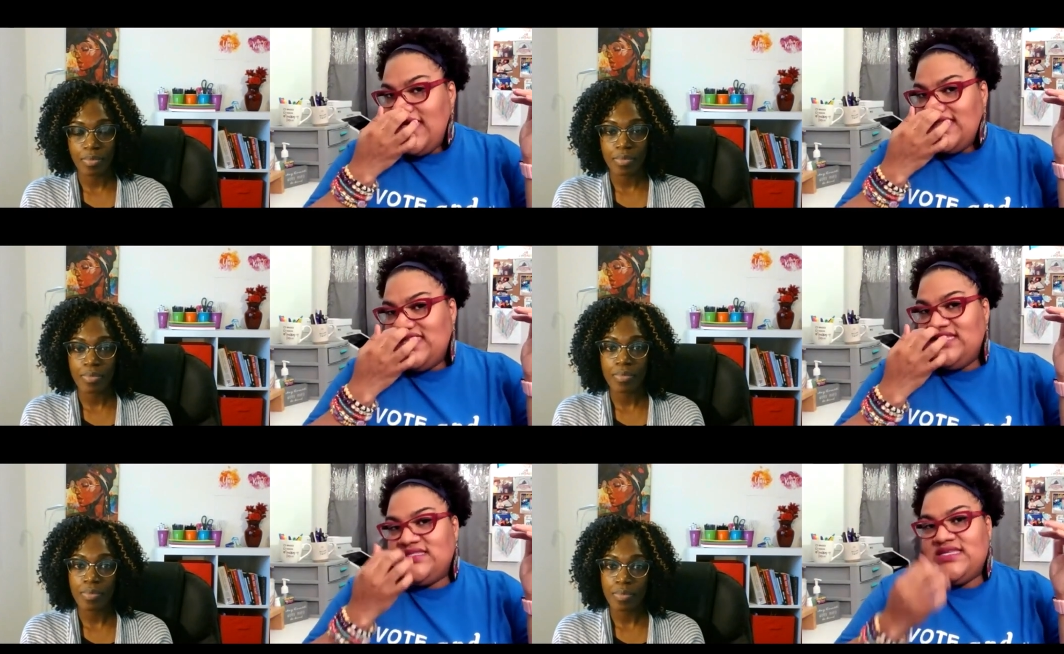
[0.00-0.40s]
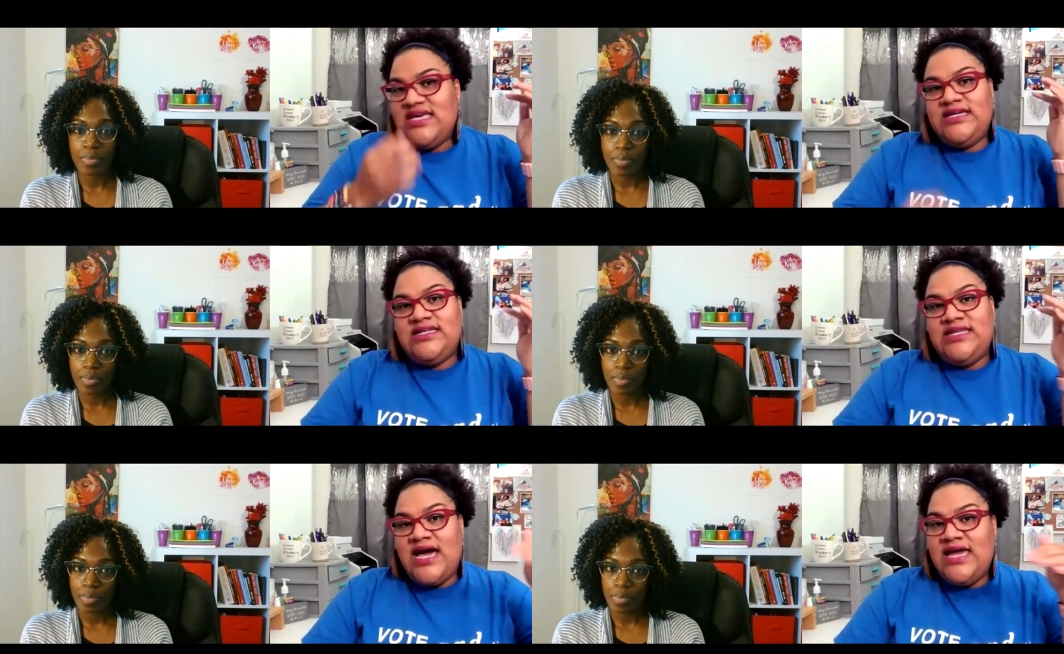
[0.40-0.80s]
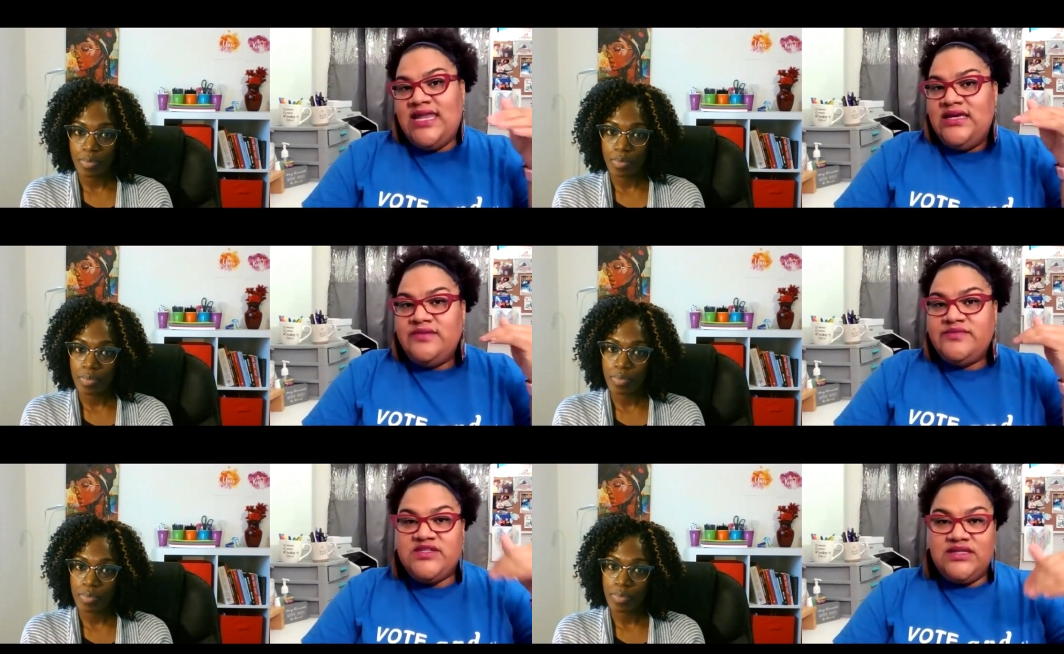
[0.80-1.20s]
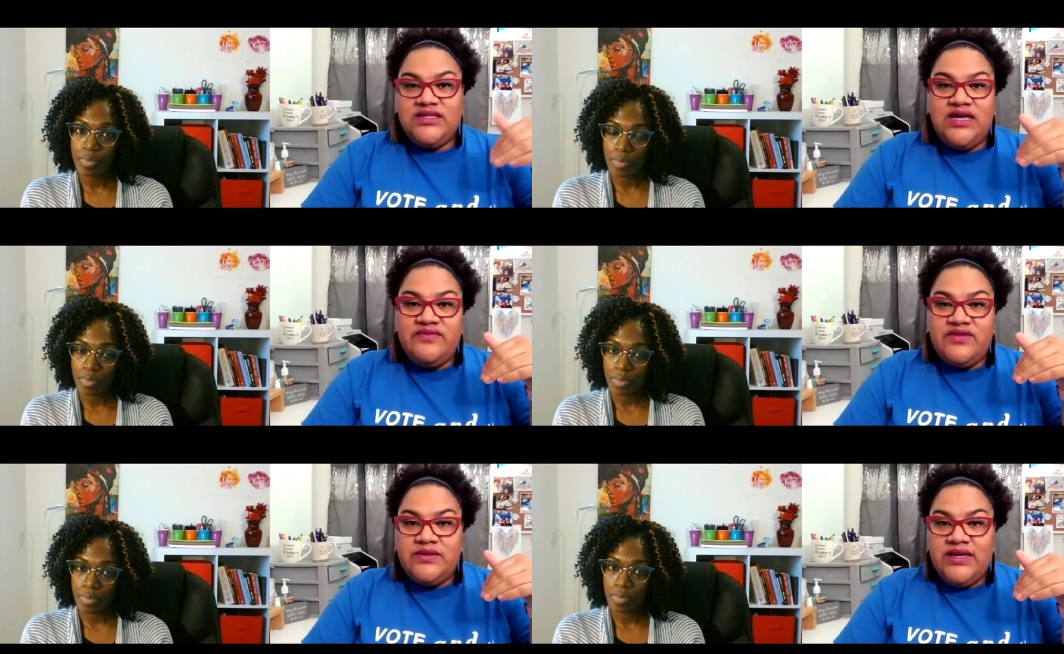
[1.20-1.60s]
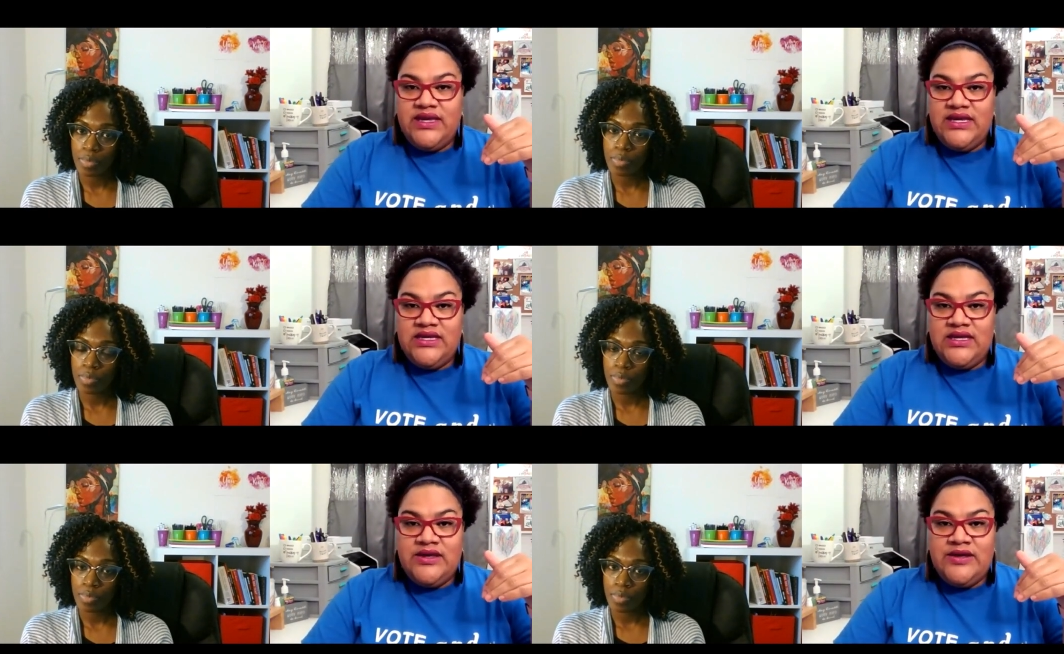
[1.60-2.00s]
Speaker 1: Then it's like 9 a.m. to 11
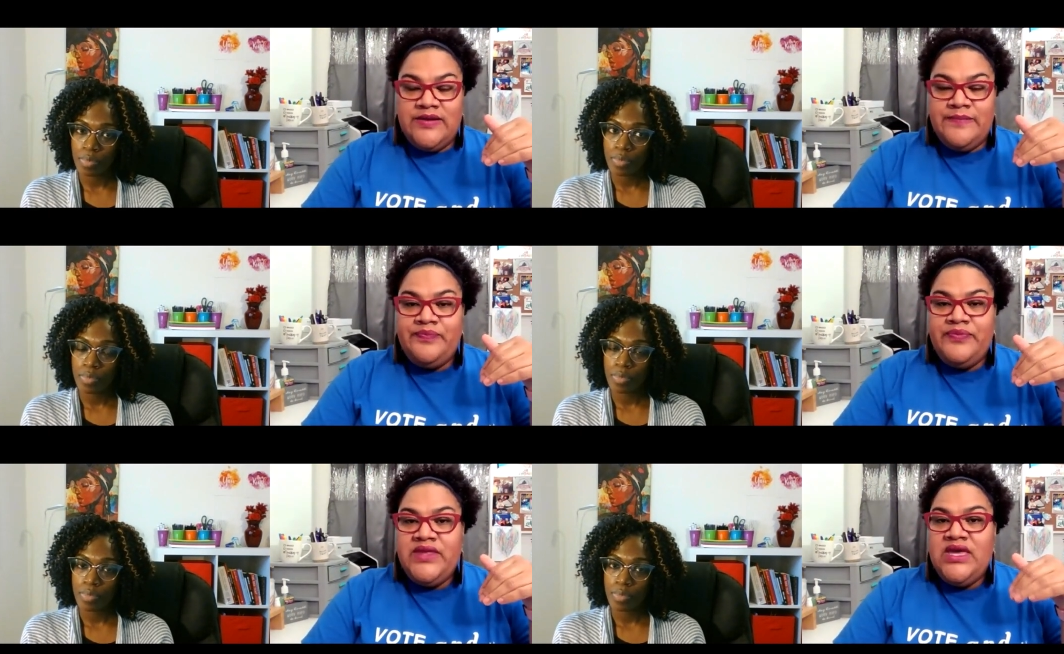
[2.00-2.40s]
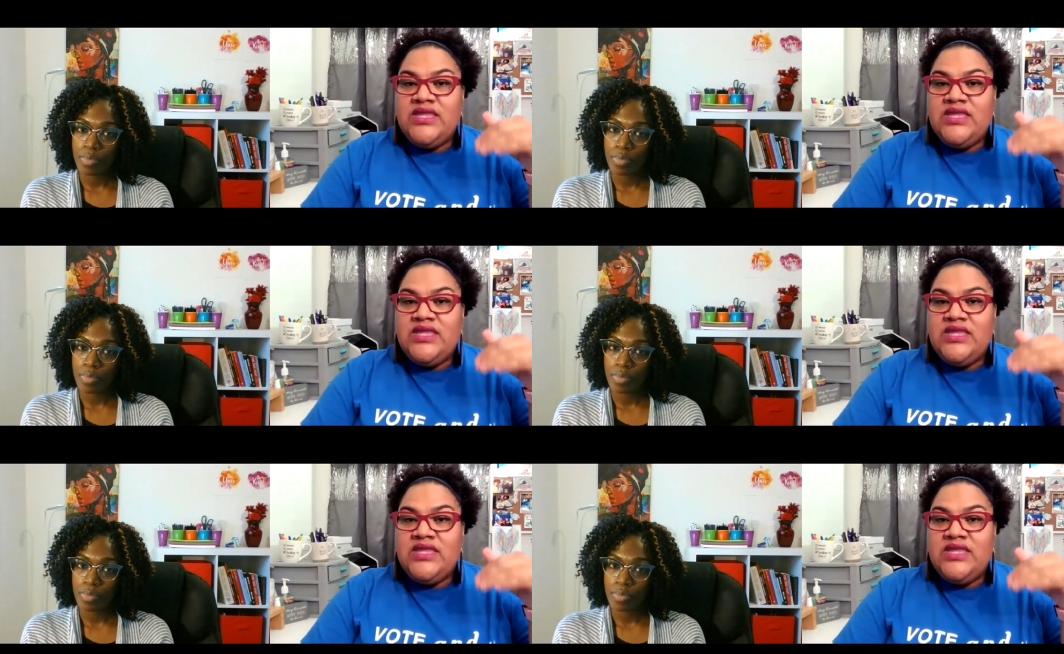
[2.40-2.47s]
a.m.